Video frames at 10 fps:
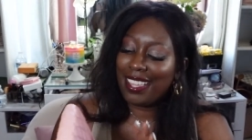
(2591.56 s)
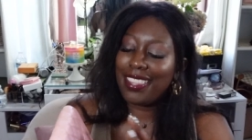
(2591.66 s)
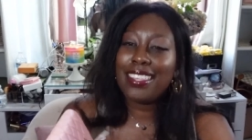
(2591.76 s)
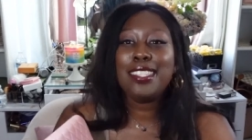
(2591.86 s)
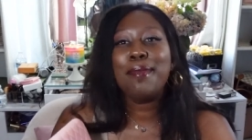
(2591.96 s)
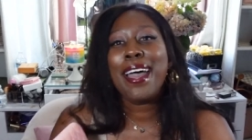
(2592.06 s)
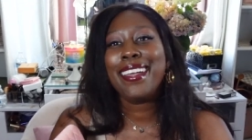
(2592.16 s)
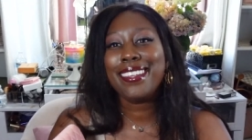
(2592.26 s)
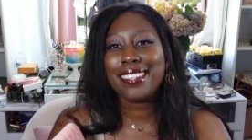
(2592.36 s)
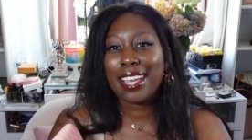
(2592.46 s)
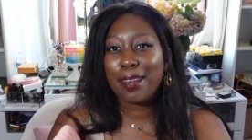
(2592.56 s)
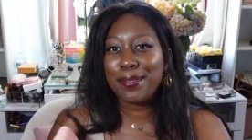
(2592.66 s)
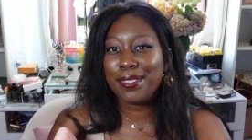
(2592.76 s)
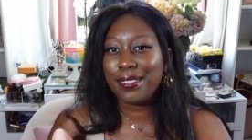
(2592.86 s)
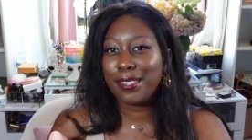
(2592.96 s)
This bag is
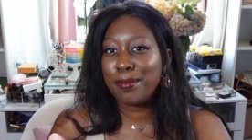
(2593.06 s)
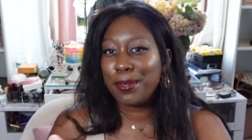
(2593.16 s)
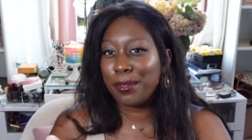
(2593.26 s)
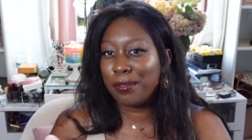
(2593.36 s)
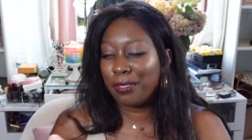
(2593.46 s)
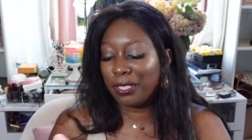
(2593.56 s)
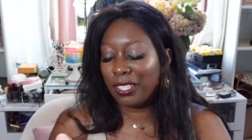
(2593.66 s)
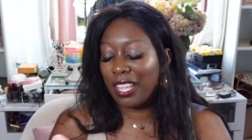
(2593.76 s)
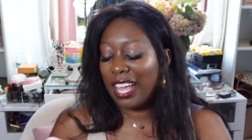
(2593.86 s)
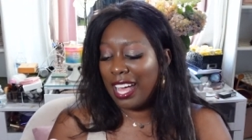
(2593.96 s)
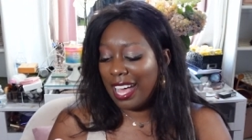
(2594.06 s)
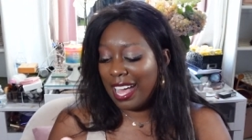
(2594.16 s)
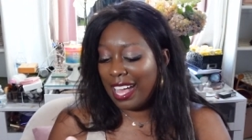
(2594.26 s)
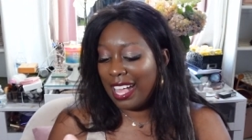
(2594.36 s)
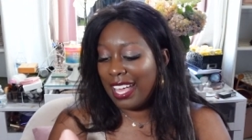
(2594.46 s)
absolutely beautiful.
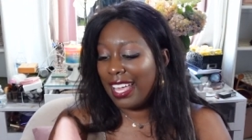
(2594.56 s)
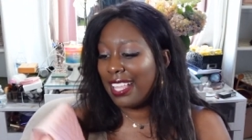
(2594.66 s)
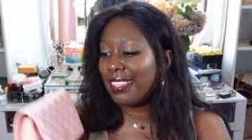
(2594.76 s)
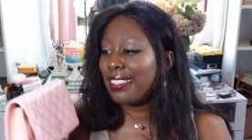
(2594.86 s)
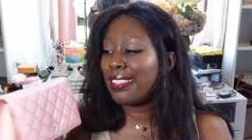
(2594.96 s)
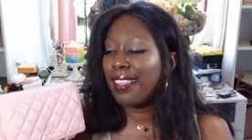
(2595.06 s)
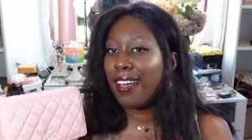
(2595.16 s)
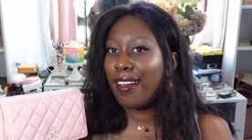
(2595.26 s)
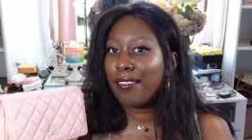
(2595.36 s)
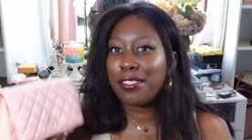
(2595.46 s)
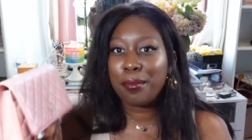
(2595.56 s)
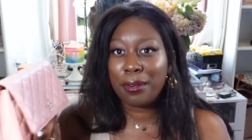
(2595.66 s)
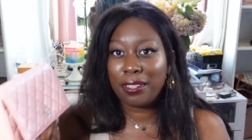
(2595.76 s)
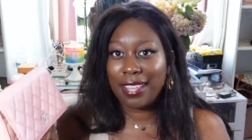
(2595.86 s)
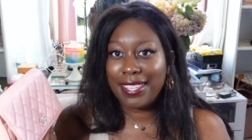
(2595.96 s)
I love the
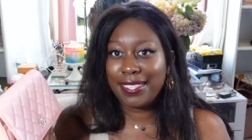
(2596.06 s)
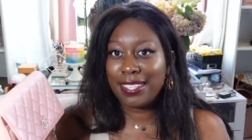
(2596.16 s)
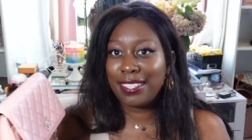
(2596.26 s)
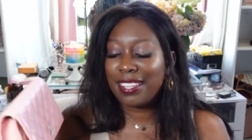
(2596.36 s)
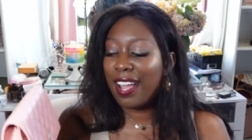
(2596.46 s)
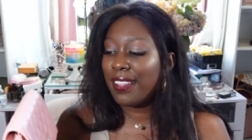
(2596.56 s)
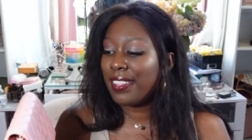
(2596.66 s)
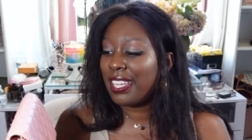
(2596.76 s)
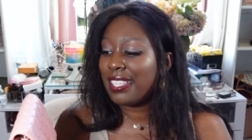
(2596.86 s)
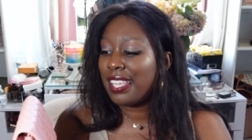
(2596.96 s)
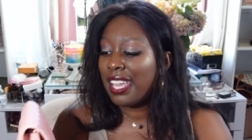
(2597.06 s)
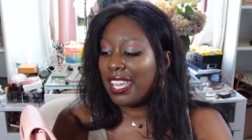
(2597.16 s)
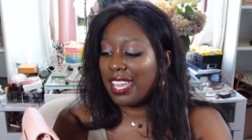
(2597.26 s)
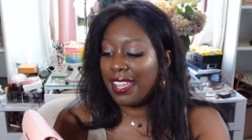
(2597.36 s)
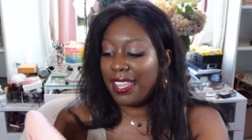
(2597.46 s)
pearlescent on this.
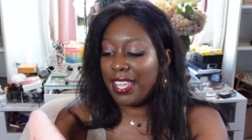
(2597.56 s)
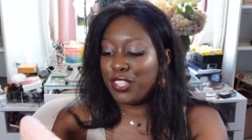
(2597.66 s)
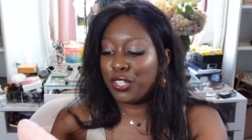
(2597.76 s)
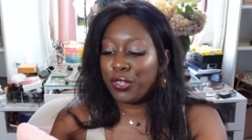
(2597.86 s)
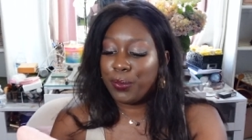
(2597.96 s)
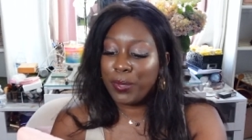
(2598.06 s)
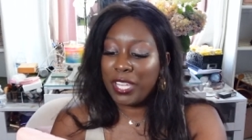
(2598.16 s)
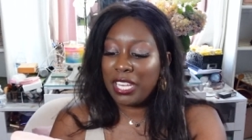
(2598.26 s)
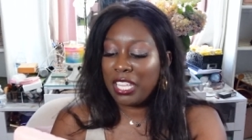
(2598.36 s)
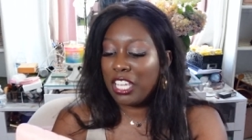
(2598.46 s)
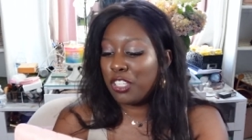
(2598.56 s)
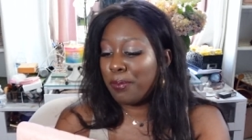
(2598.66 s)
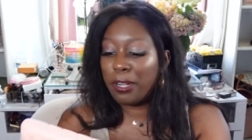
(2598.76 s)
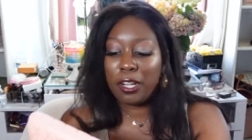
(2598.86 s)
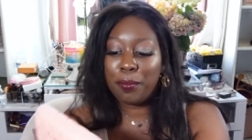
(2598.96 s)
It is greenish,
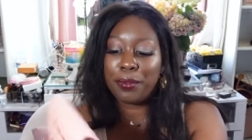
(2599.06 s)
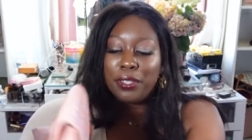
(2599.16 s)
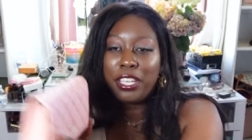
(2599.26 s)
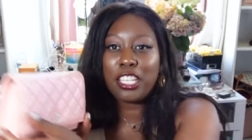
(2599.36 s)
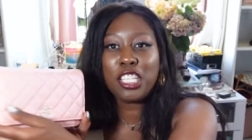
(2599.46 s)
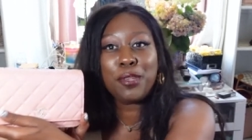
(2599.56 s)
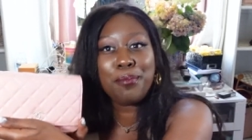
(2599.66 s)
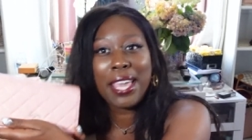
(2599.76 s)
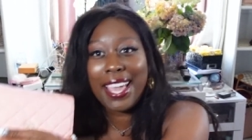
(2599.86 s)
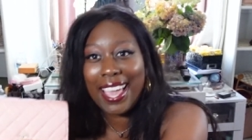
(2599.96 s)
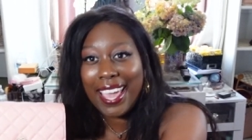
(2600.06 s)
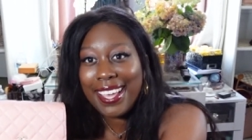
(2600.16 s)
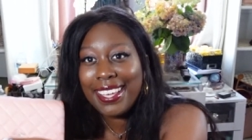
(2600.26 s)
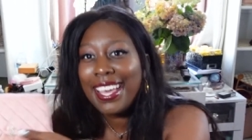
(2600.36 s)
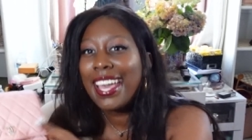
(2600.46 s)
purplish,
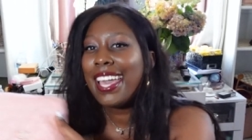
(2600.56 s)
pink.